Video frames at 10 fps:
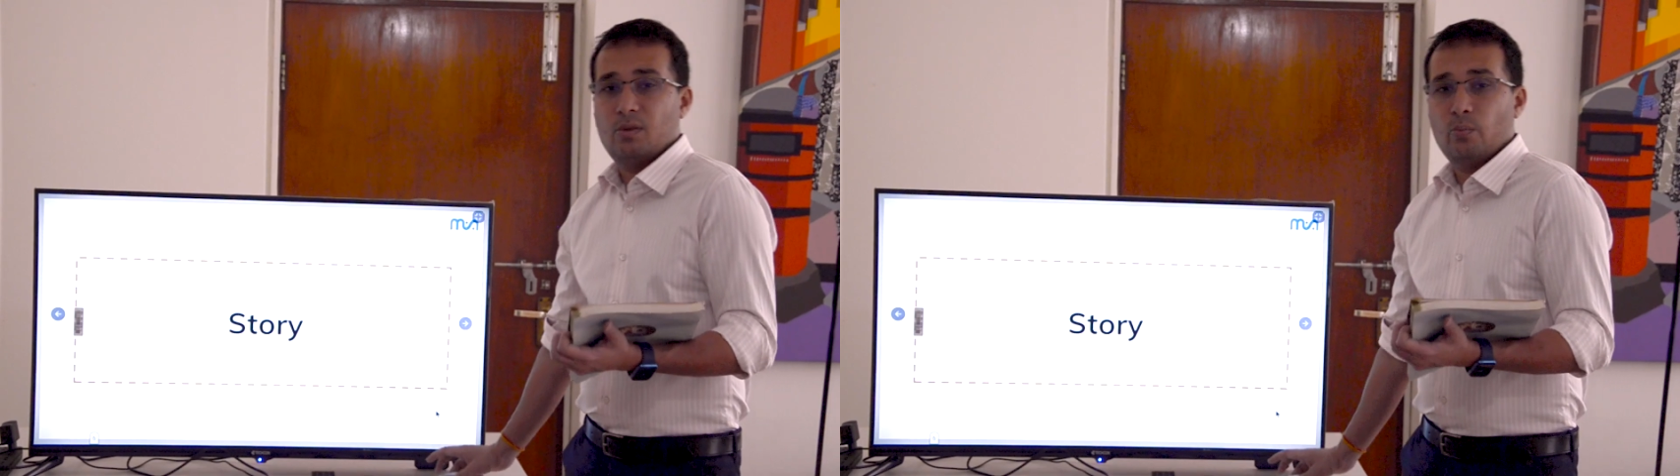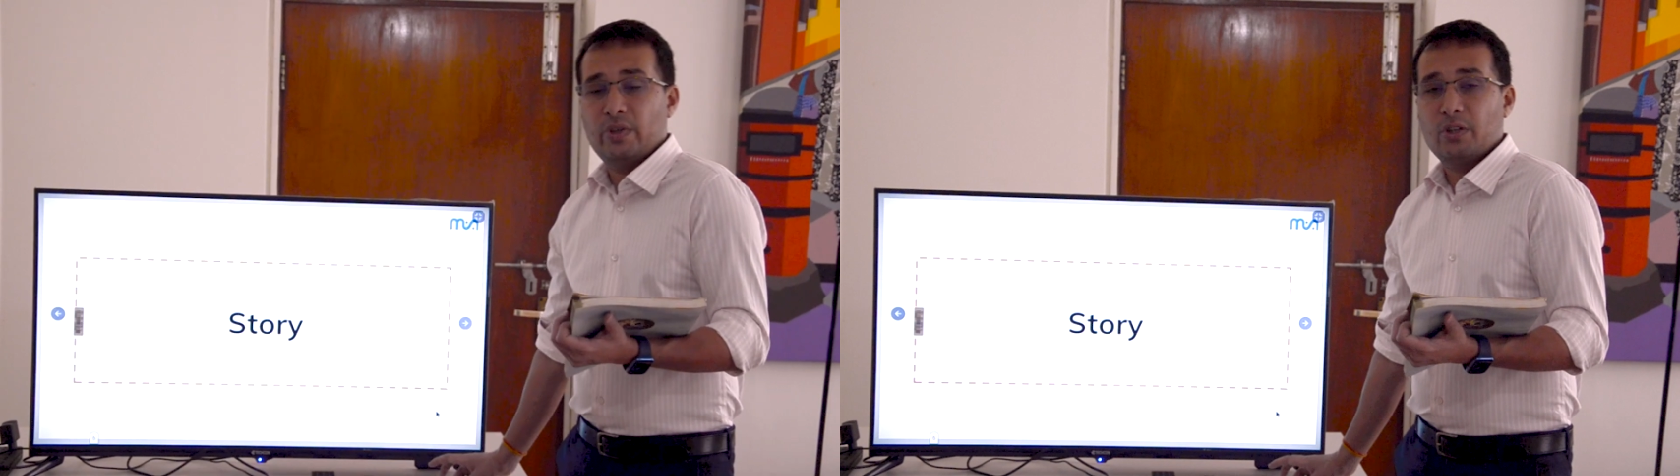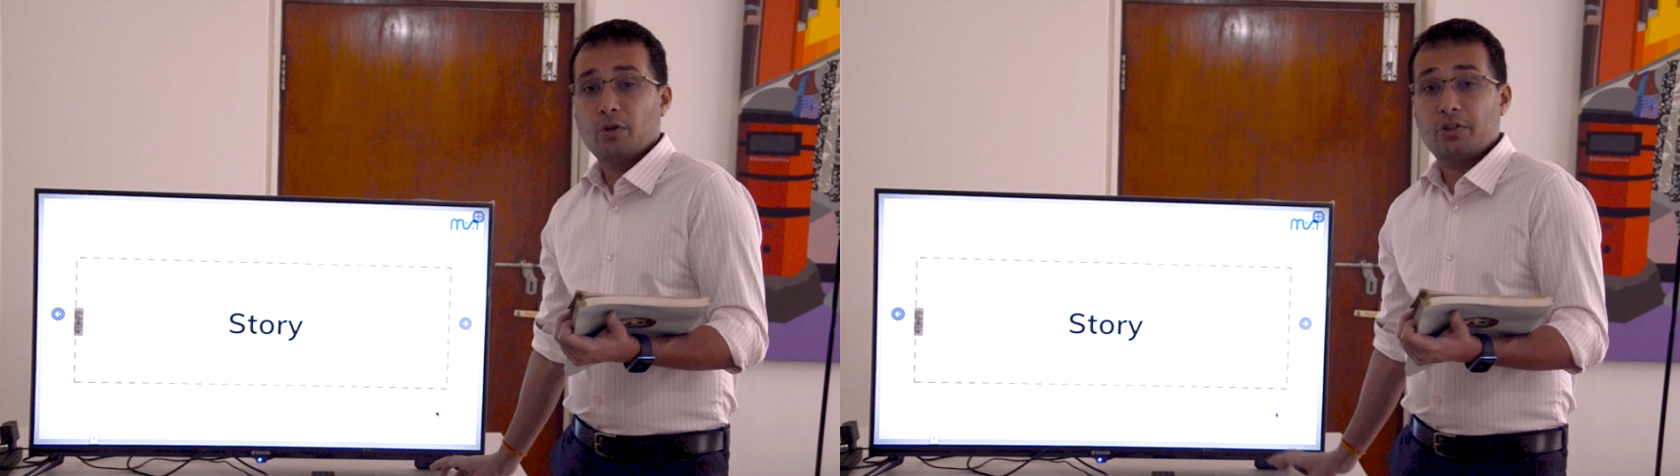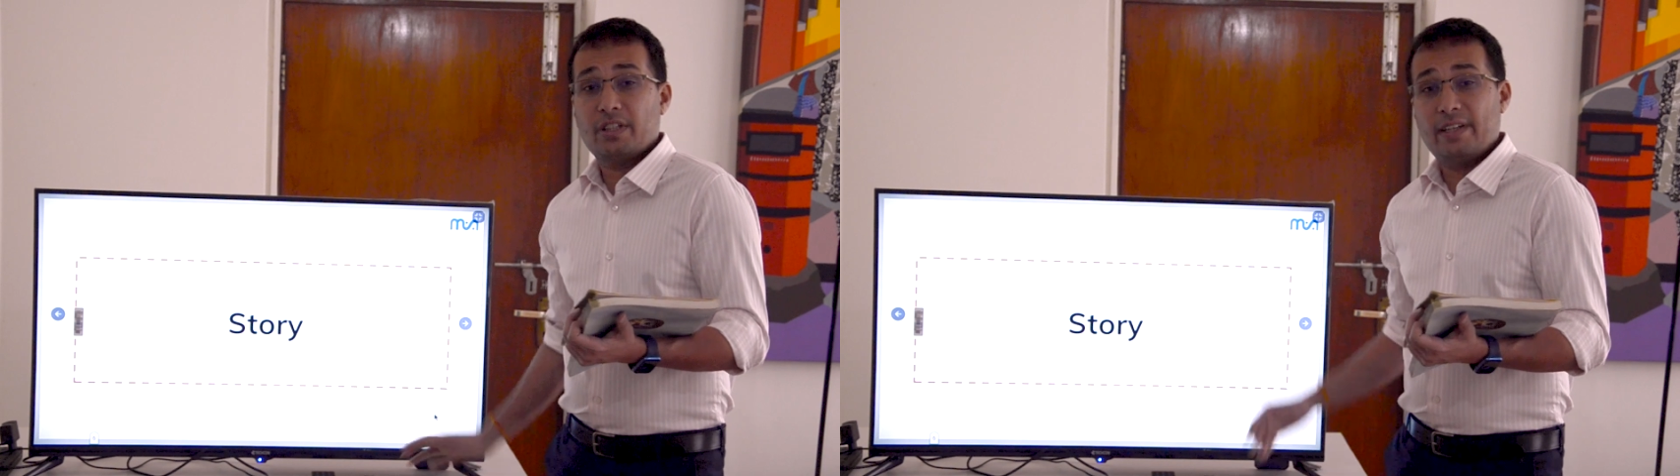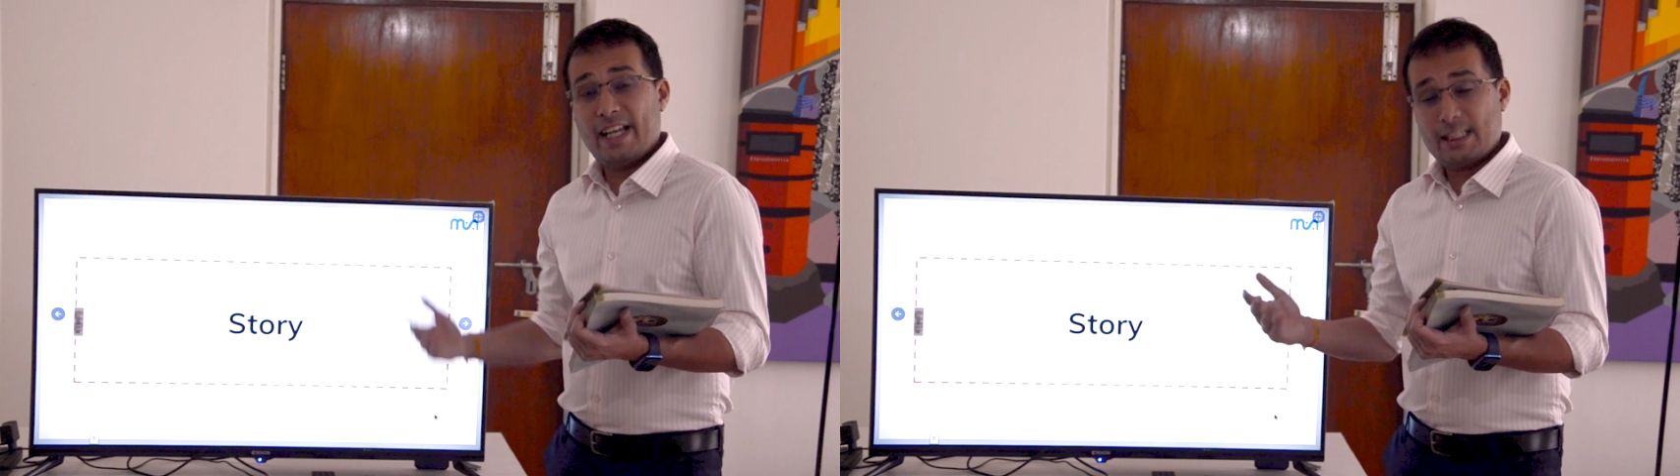we go to
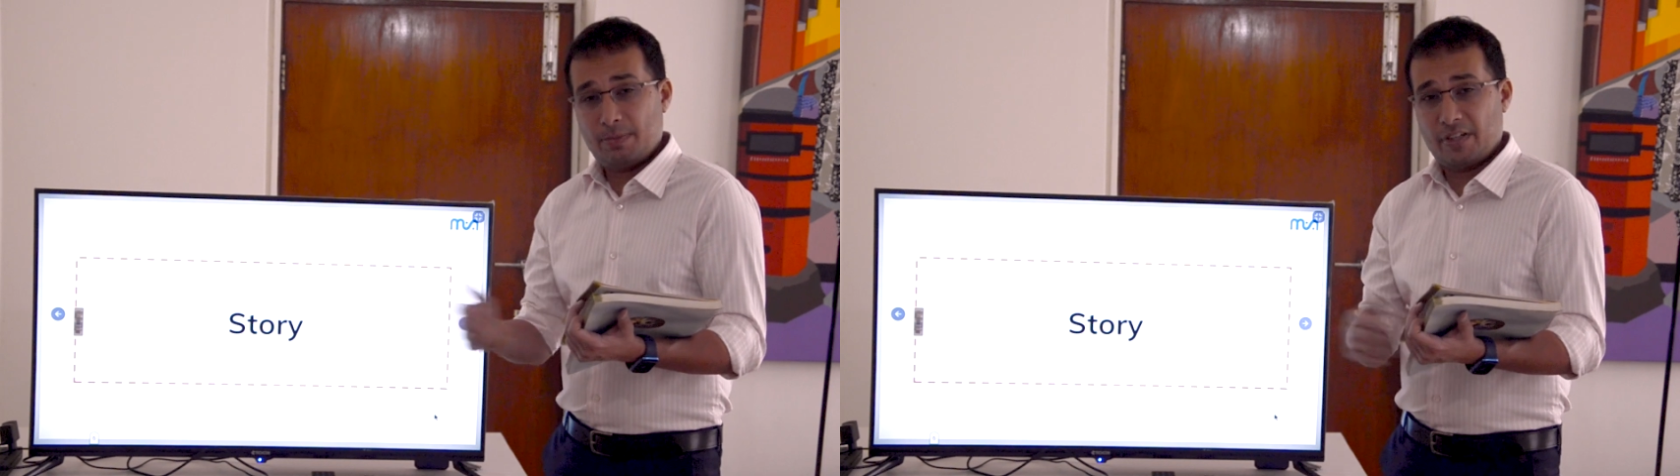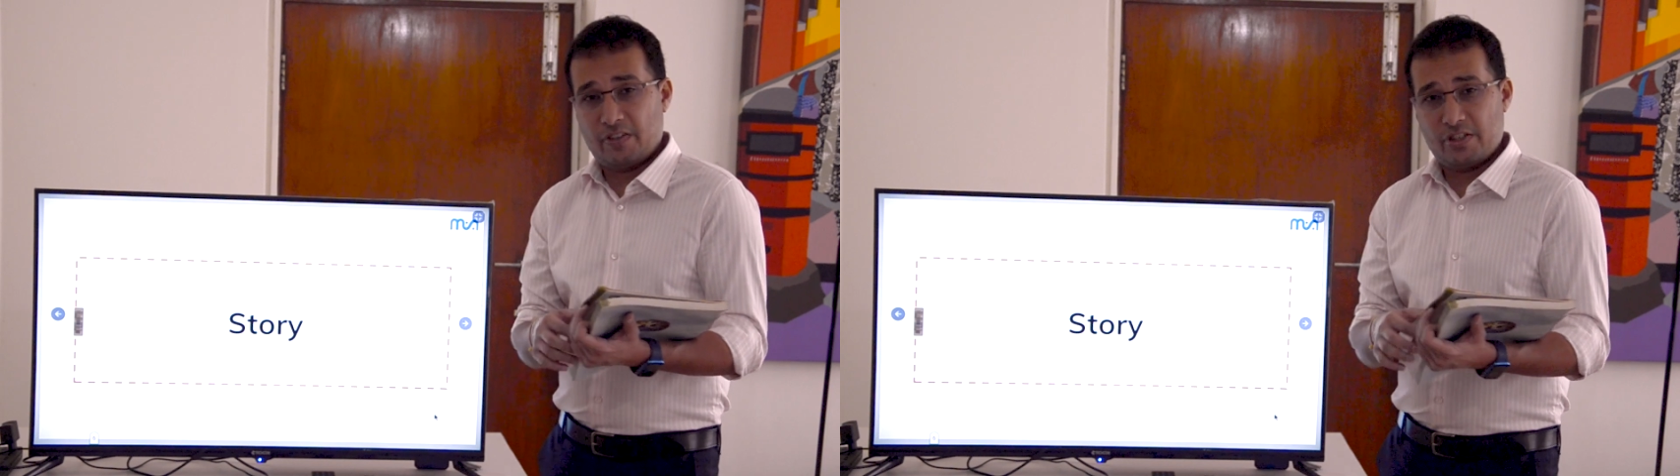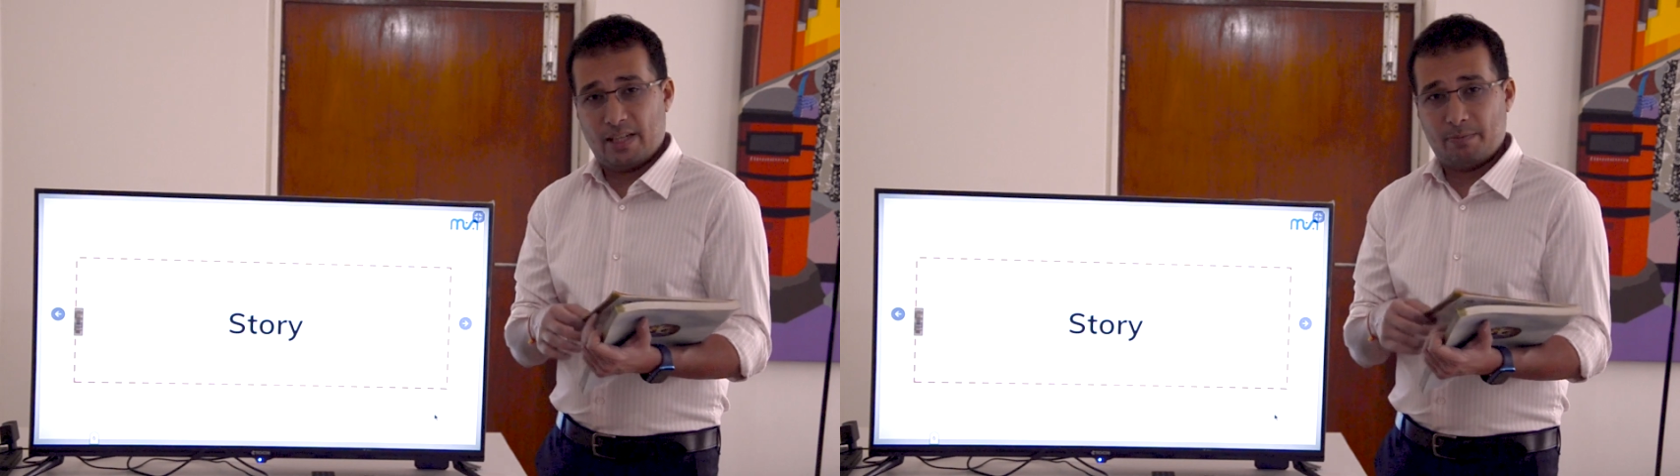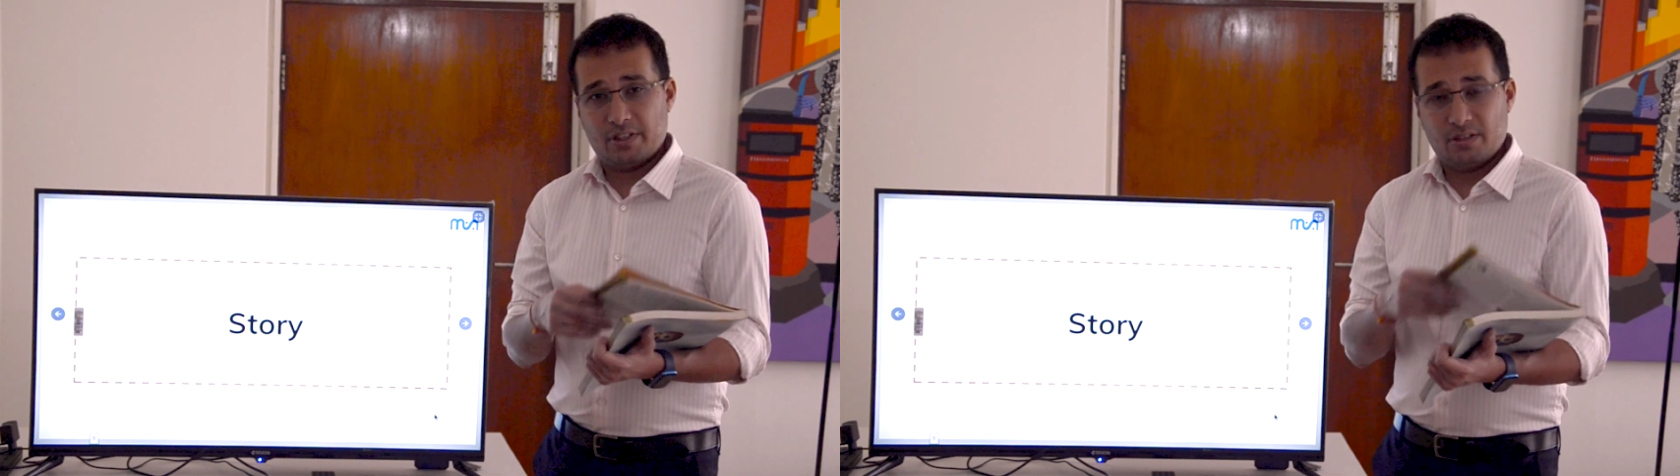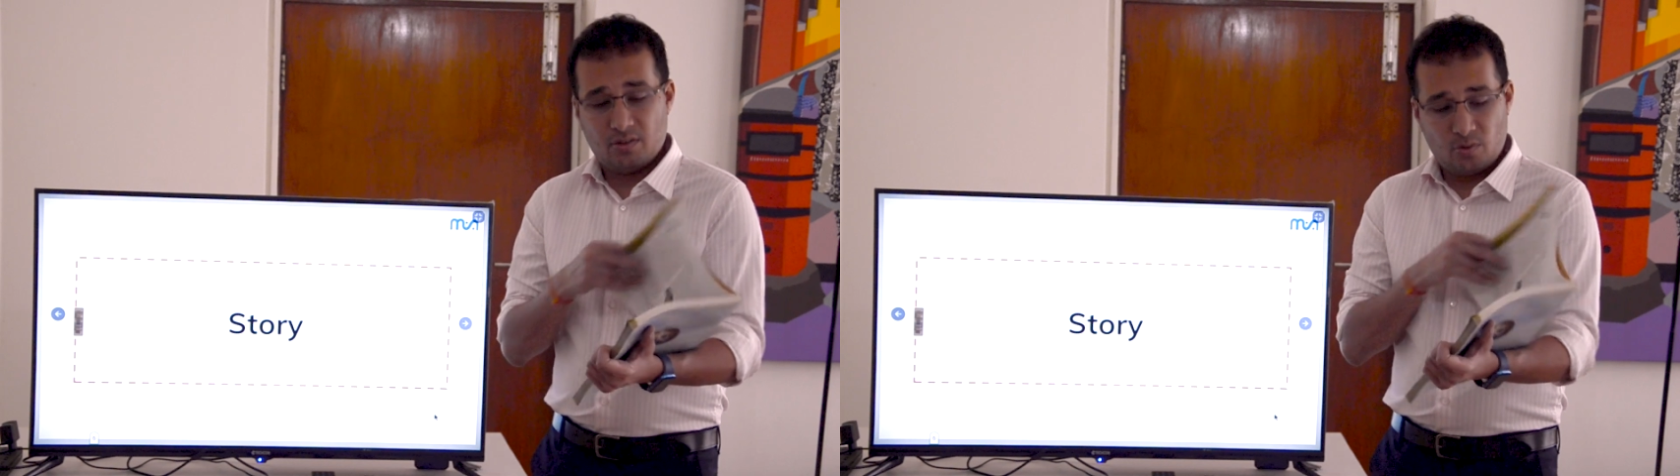the next part of the
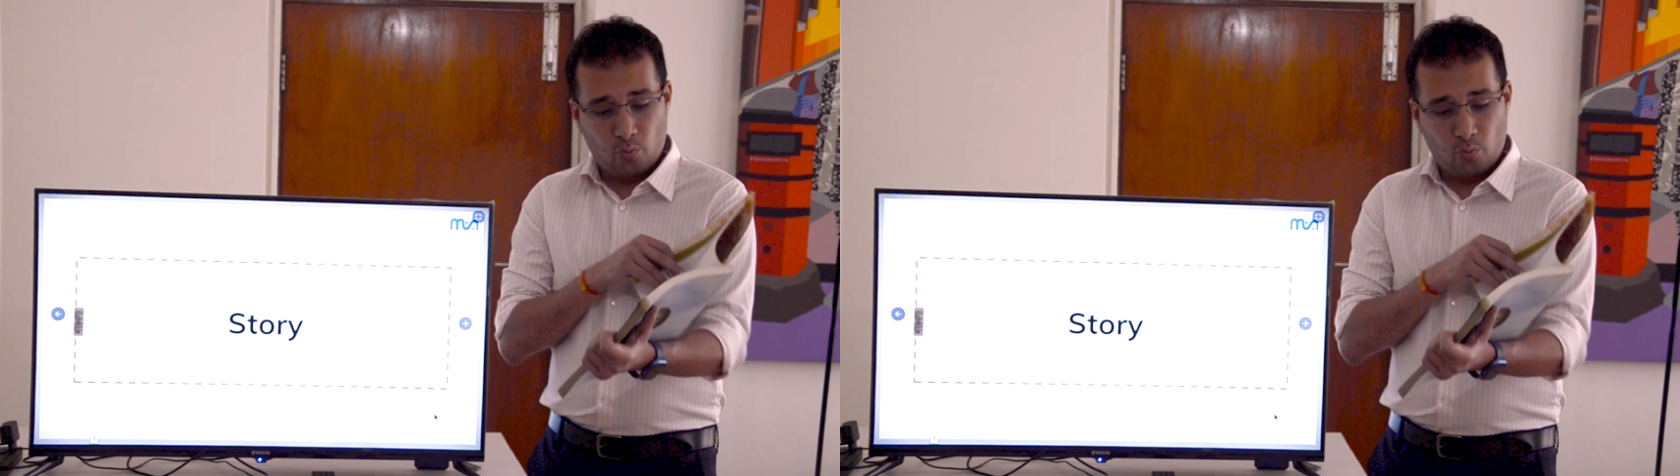chapter,